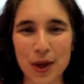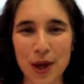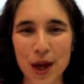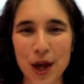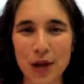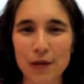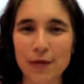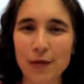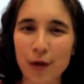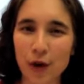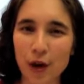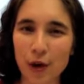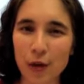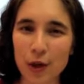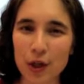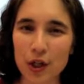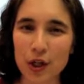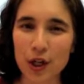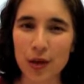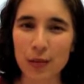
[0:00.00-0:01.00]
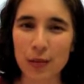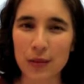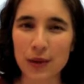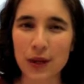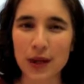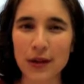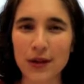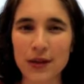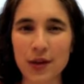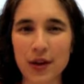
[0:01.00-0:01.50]
and followership
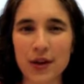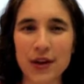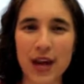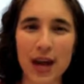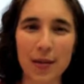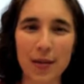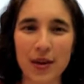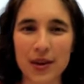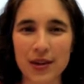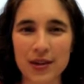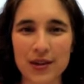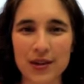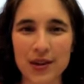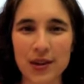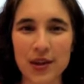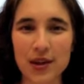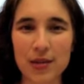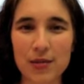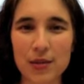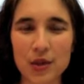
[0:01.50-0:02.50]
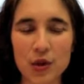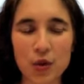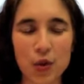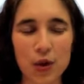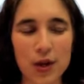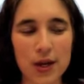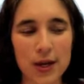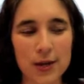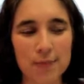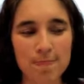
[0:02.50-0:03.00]
and the dynamics in
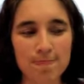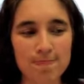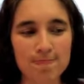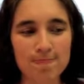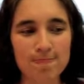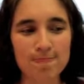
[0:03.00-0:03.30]
between.